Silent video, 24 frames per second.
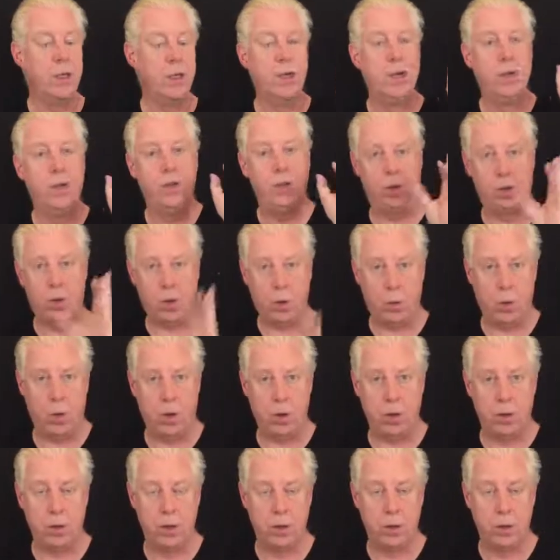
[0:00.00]

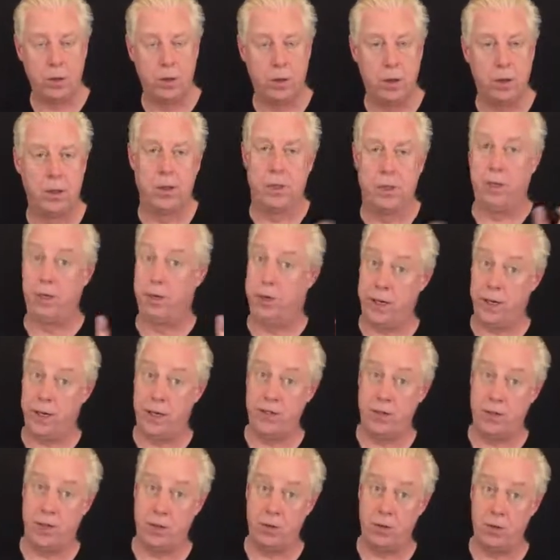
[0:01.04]
Someone, including
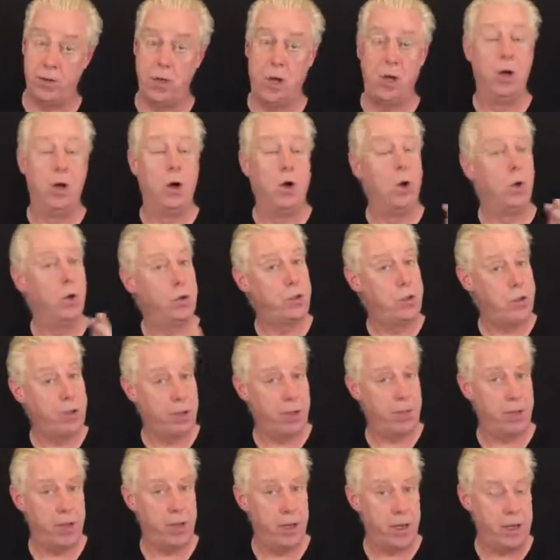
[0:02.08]
ourselves, or
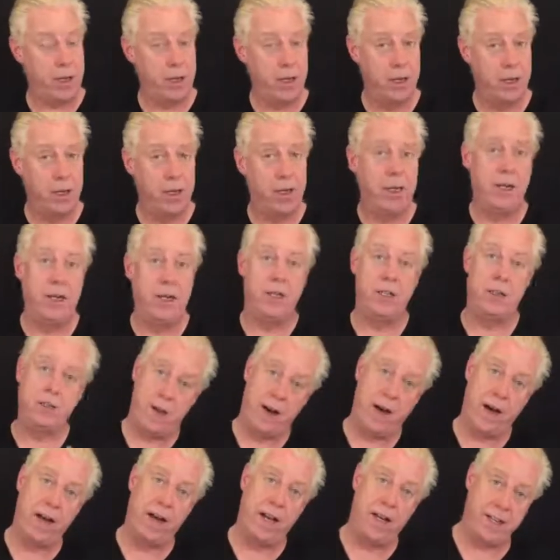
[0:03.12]
something is
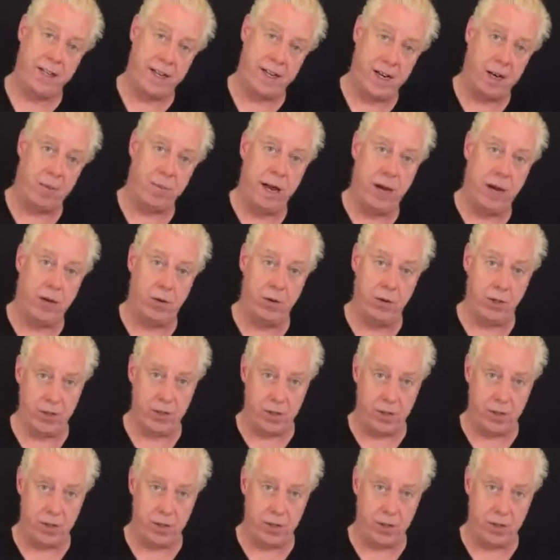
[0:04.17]
violating our boundaries.